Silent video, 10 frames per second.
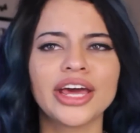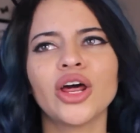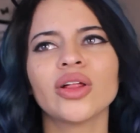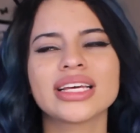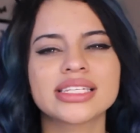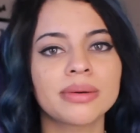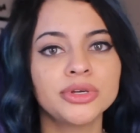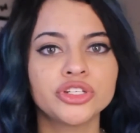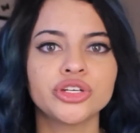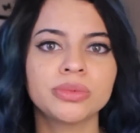I know like some
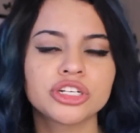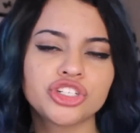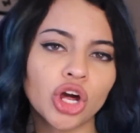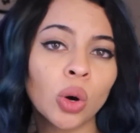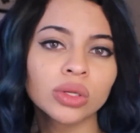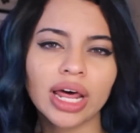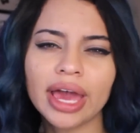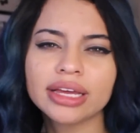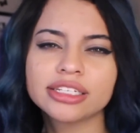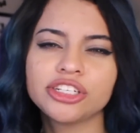YouTubers don't
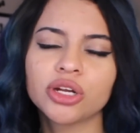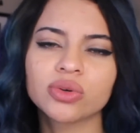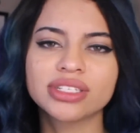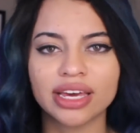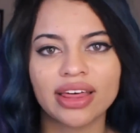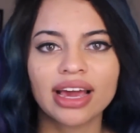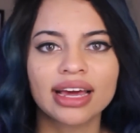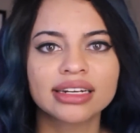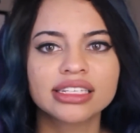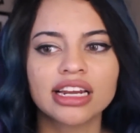like, you know, say that
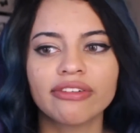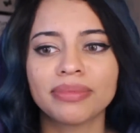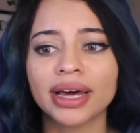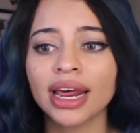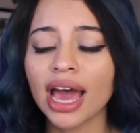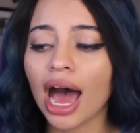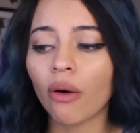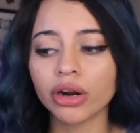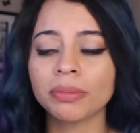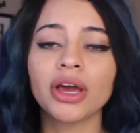kind of stuff, but
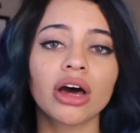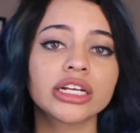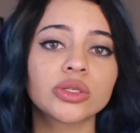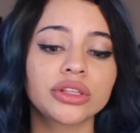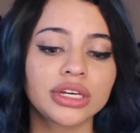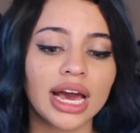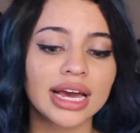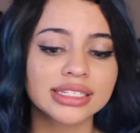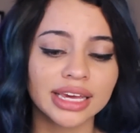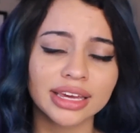I want to be honest with you
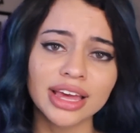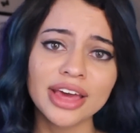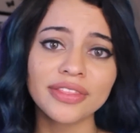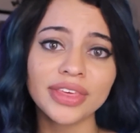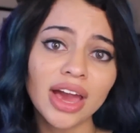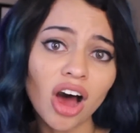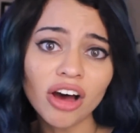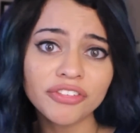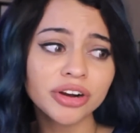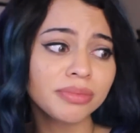guys, like, they
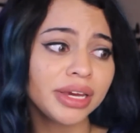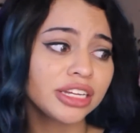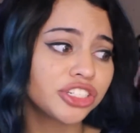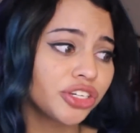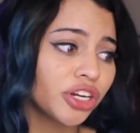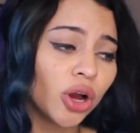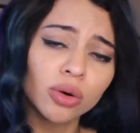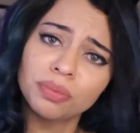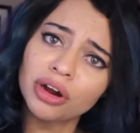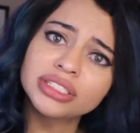offered you
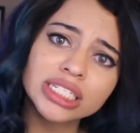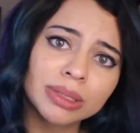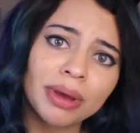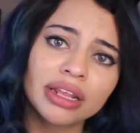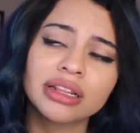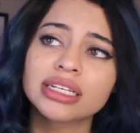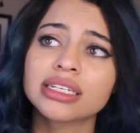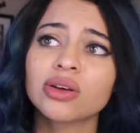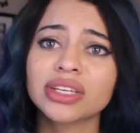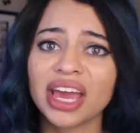know, participate in
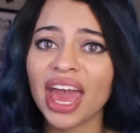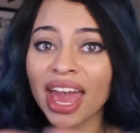this and I was like,